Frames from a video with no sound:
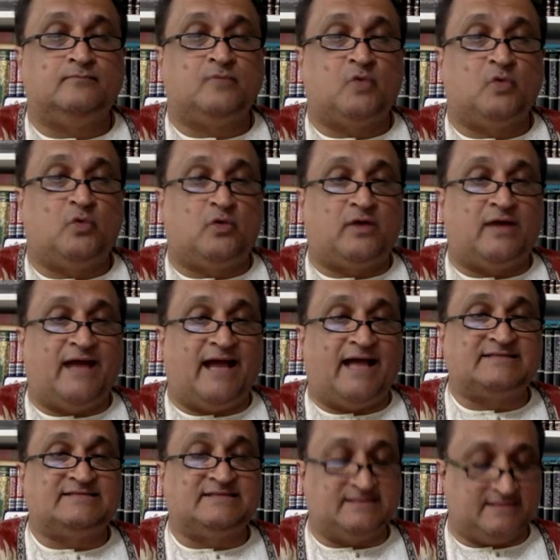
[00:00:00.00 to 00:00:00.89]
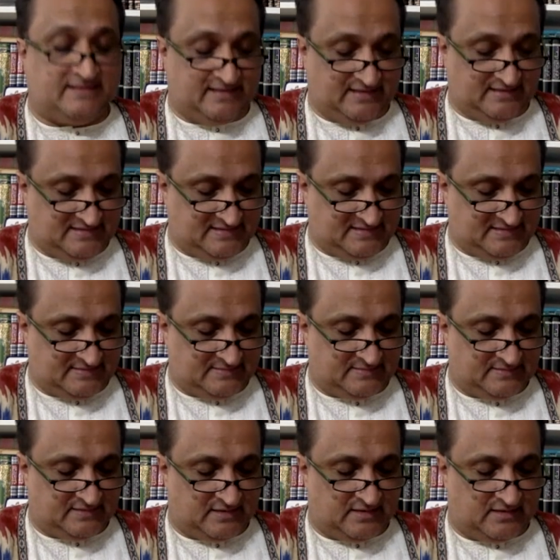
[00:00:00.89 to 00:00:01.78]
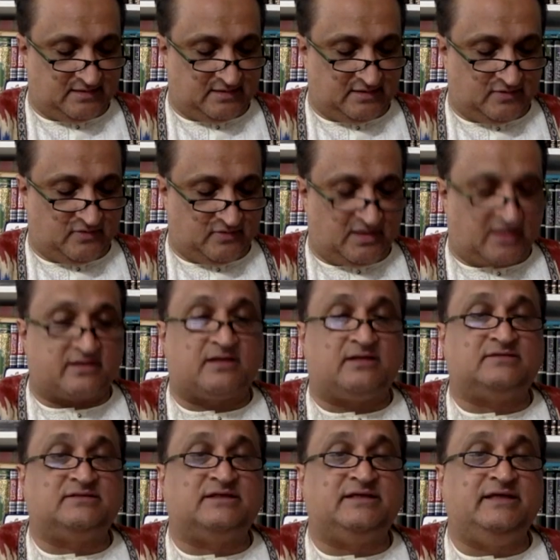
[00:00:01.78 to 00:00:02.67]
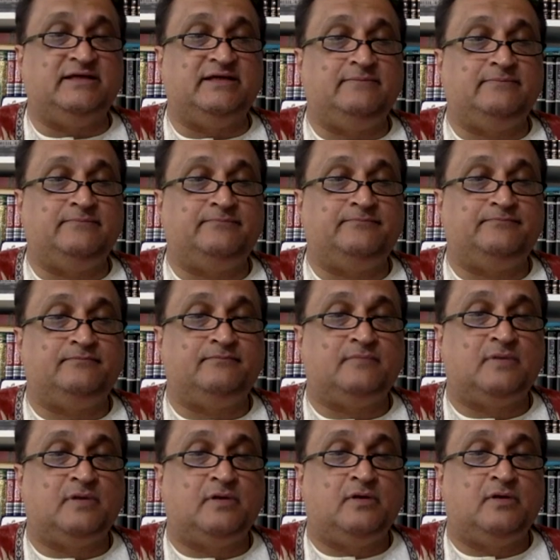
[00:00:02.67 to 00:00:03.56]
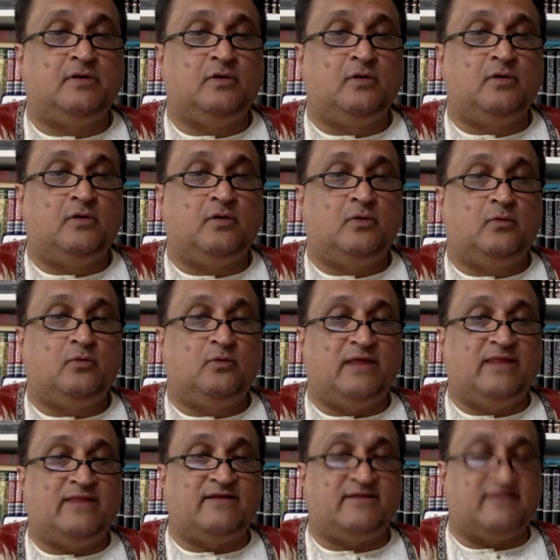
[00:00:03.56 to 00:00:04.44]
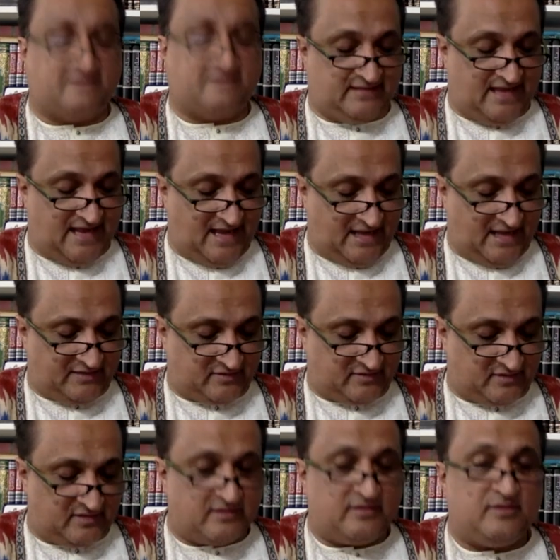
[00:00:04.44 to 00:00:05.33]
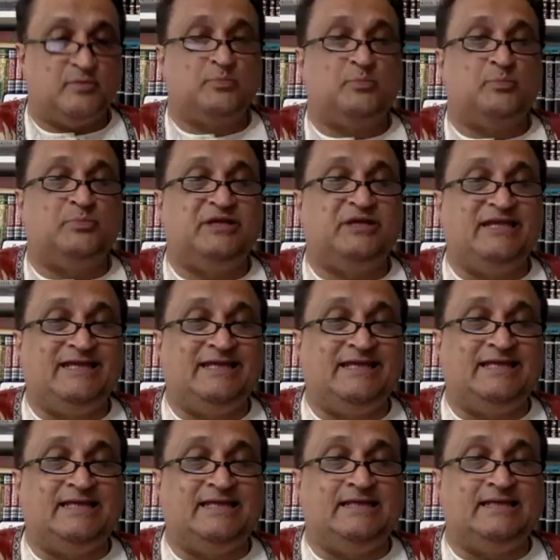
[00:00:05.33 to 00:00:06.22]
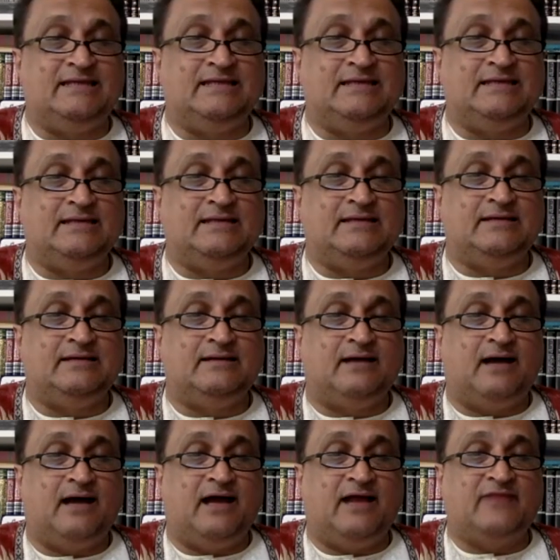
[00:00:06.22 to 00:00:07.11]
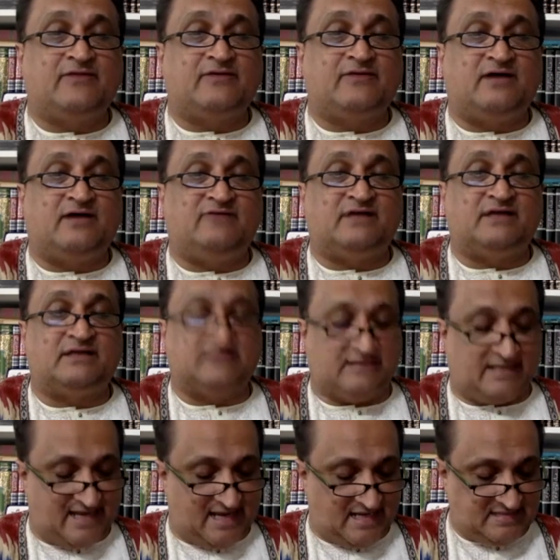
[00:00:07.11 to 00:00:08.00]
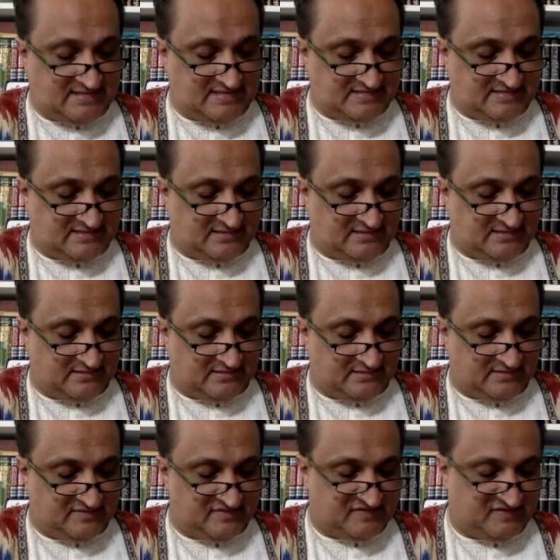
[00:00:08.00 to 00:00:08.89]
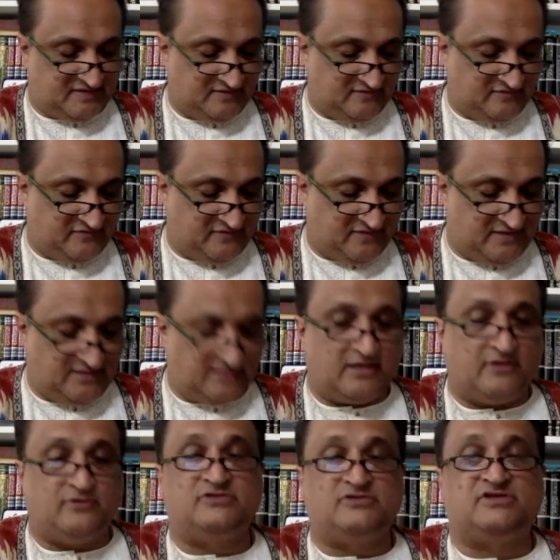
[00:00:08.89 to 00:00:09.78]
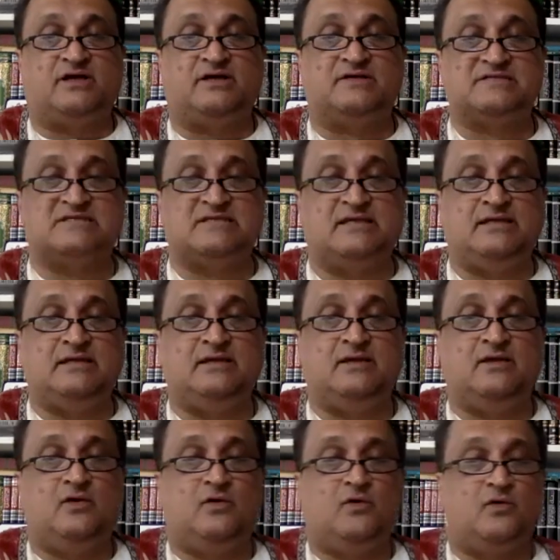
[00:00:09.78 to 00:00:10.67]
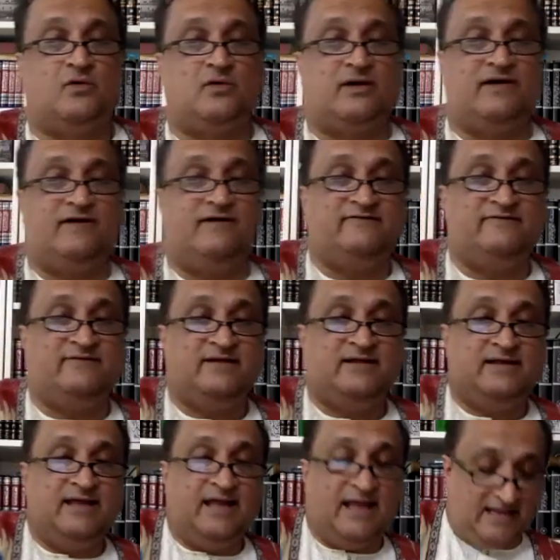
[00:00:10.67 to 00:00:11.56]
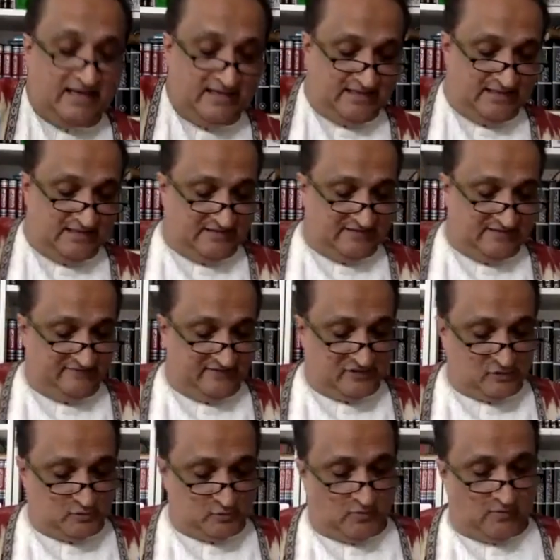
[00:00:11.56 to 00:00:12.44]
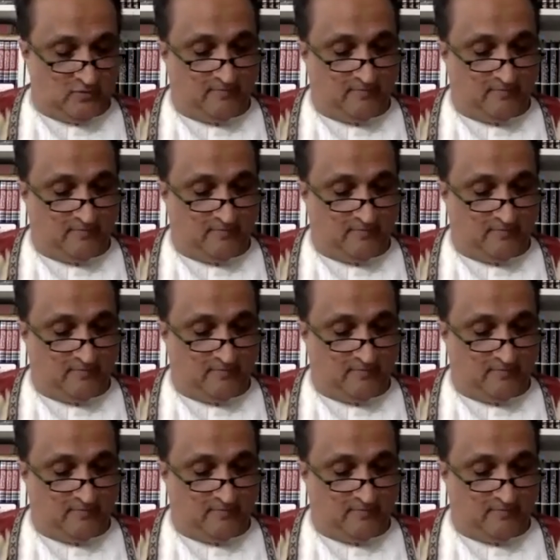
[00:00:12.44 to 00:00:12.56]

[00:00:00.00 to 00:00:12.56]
or accident, or aradi, whether the latter be either of a class, sinfi or shakhsi, or of an individual.